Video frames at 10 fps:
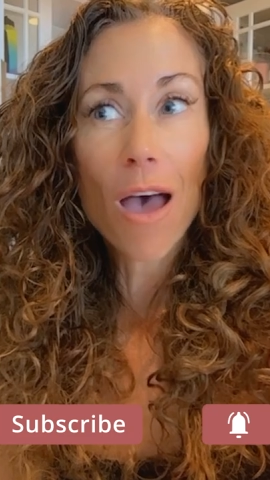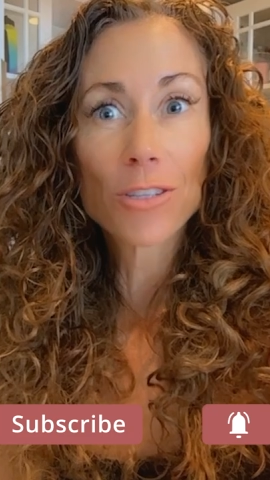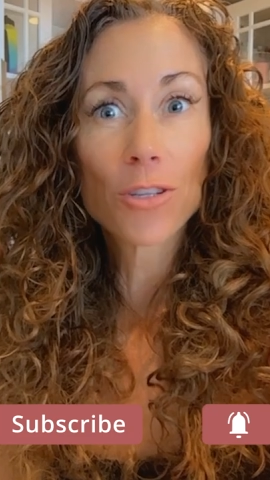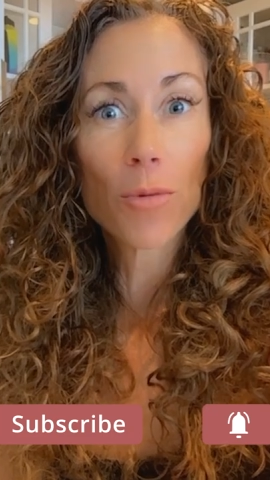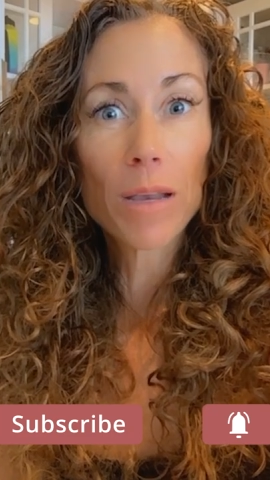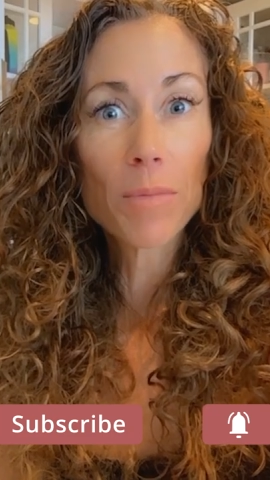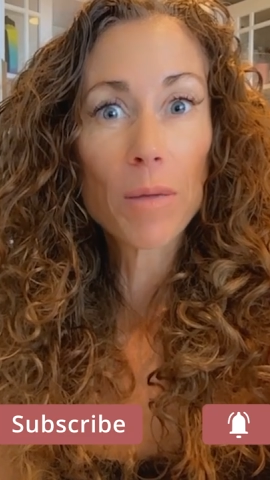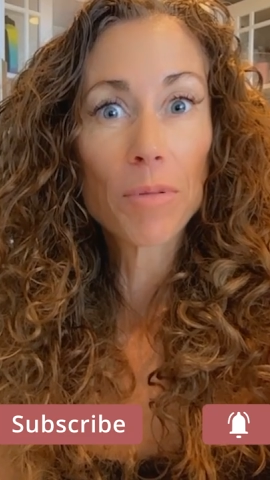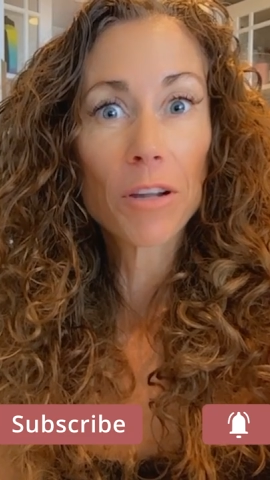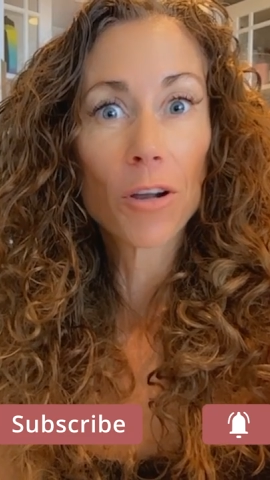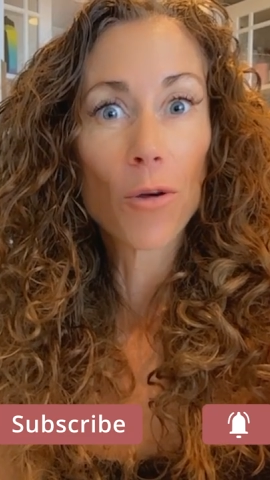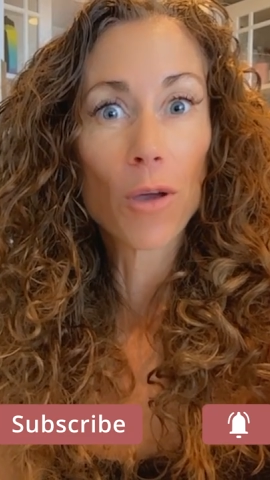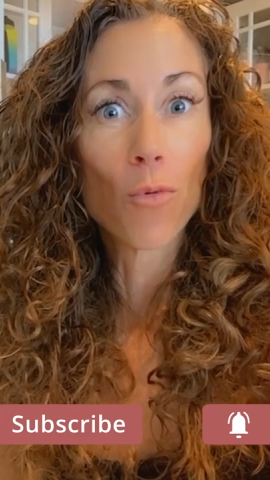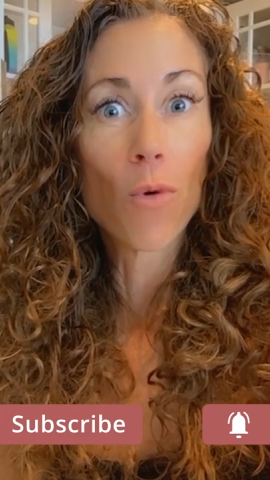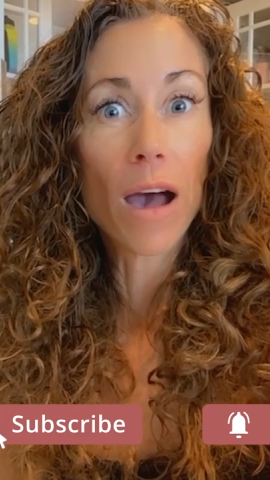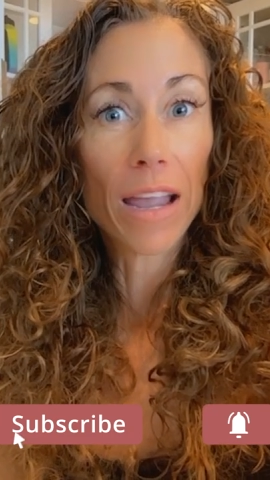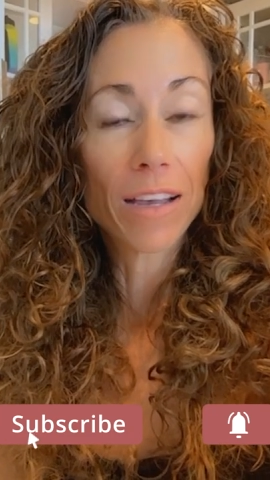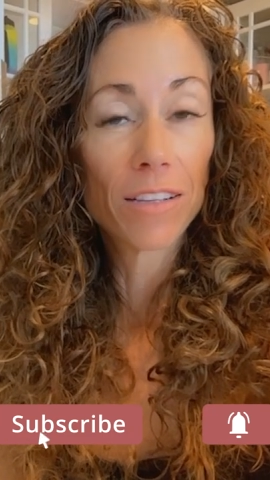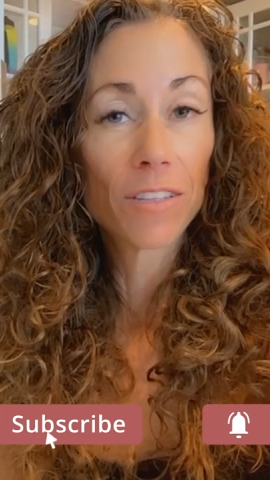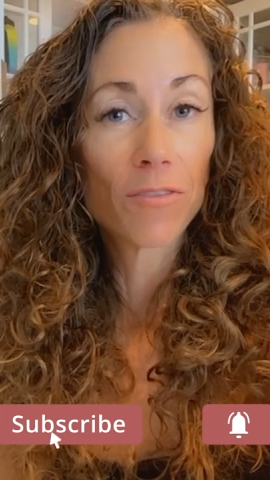So many people are going
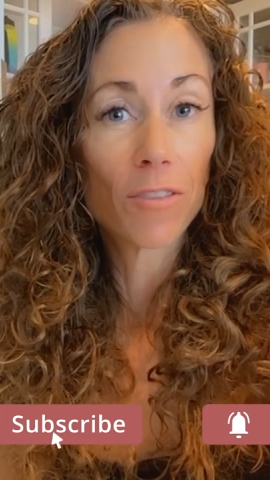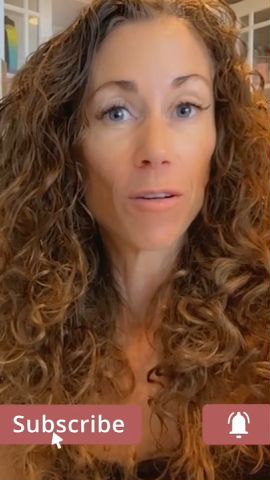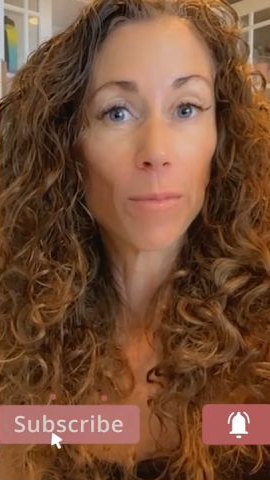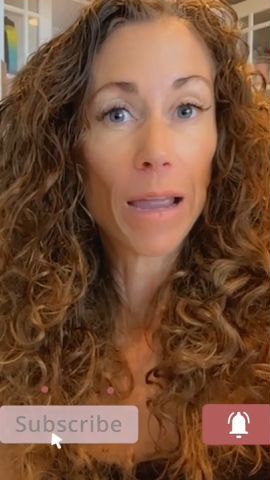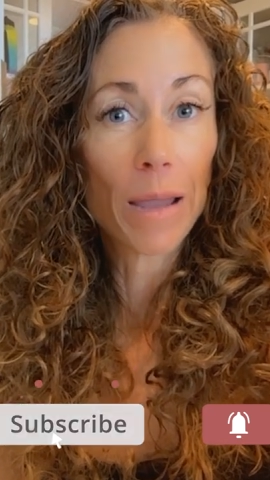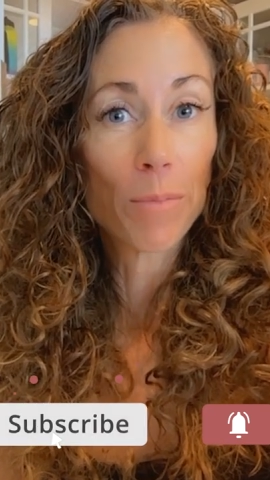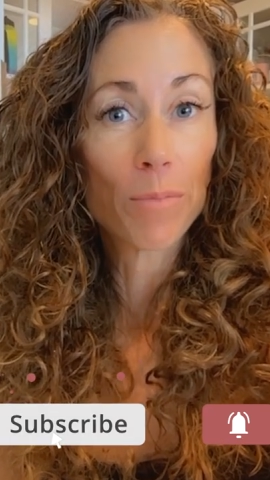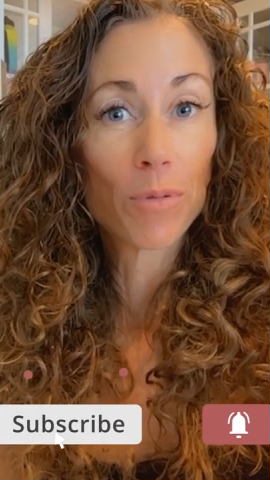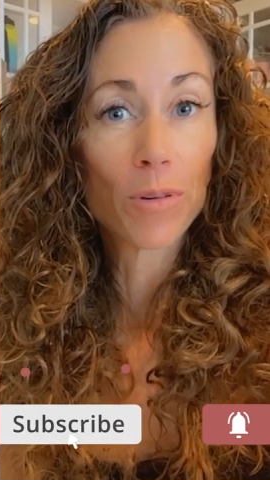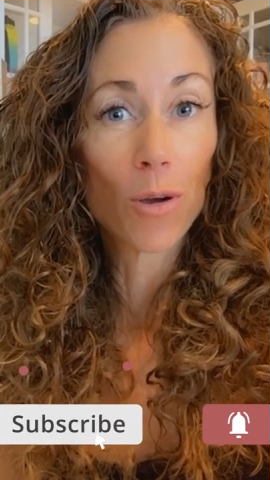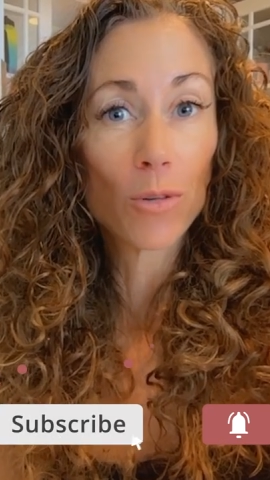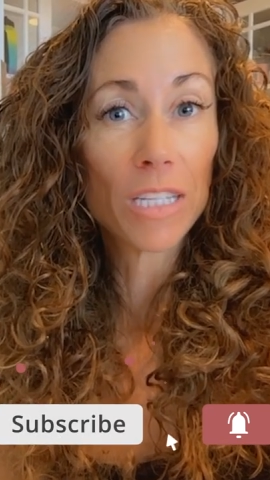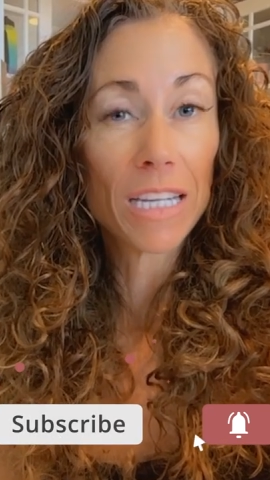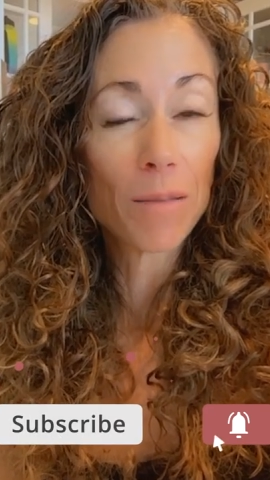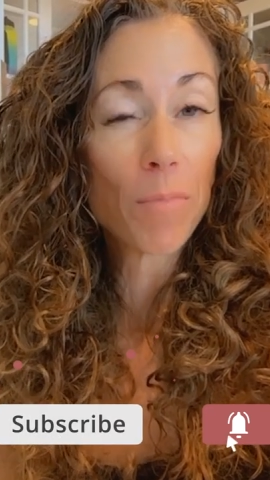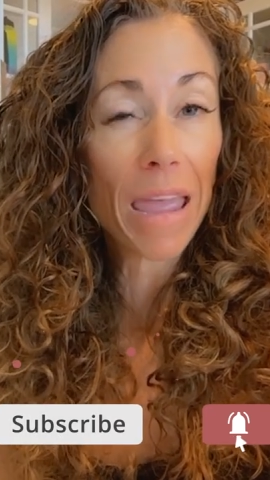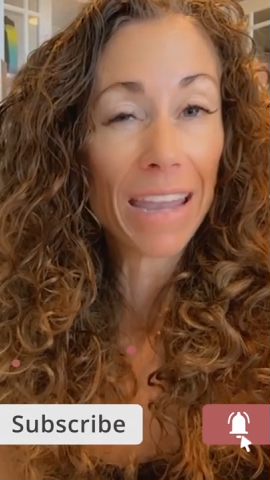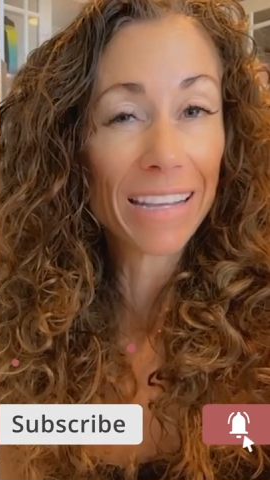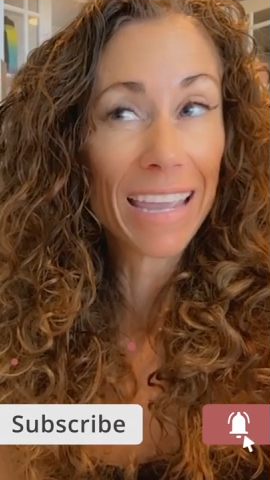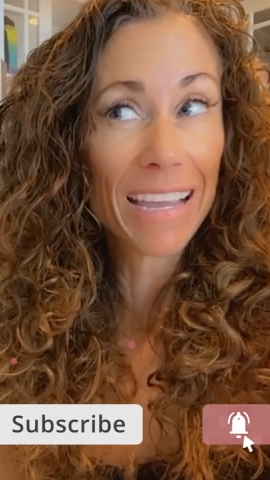wild for my protein
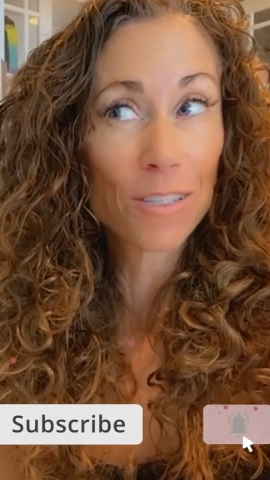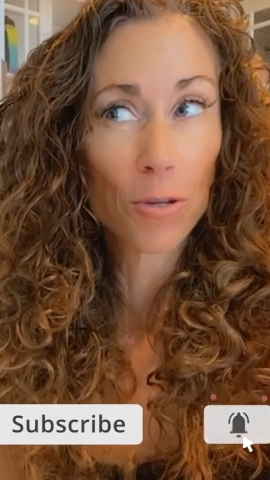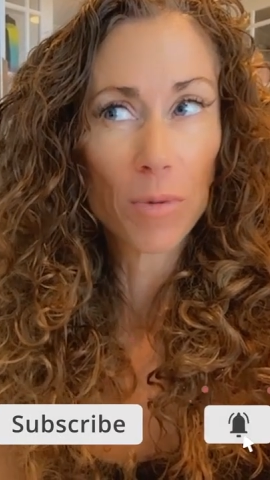pancakes,